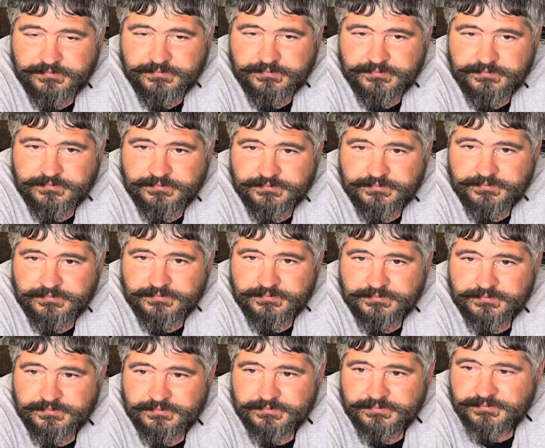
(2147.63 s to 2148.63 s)
And
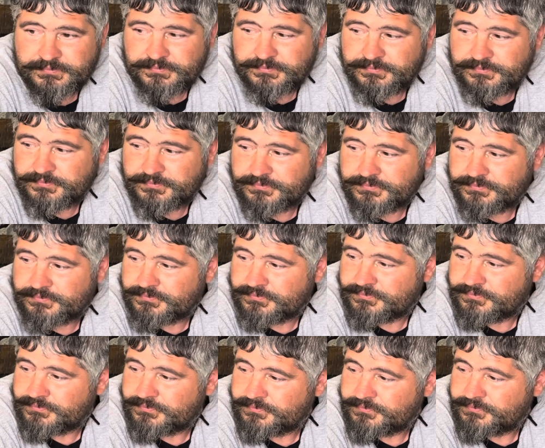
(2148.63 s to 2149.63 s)
this
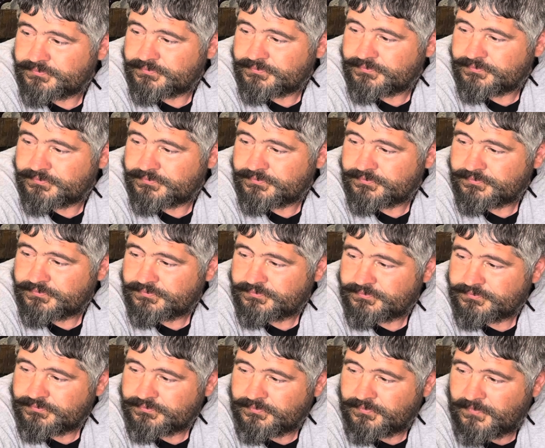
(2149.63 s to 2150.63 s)
magnetic deflection
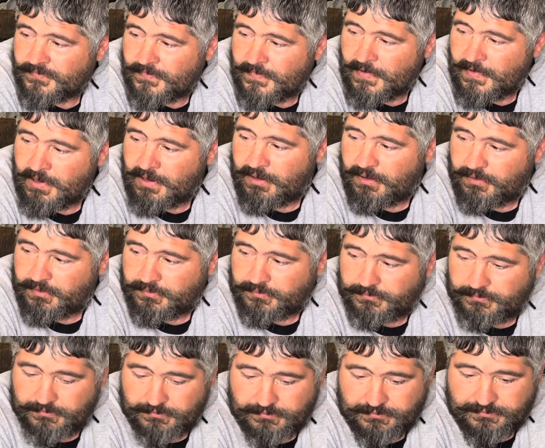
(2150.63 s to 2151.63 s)
shield, this hurts
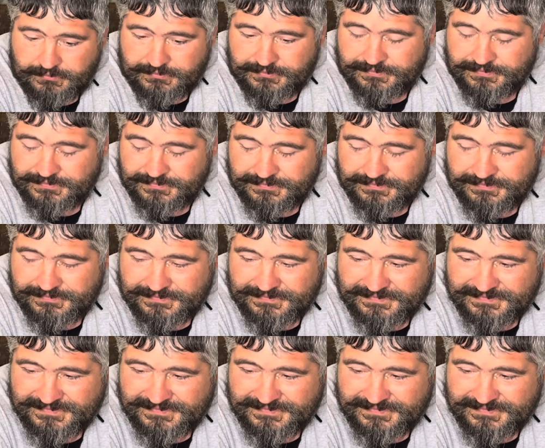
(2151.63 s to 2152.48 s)
my head.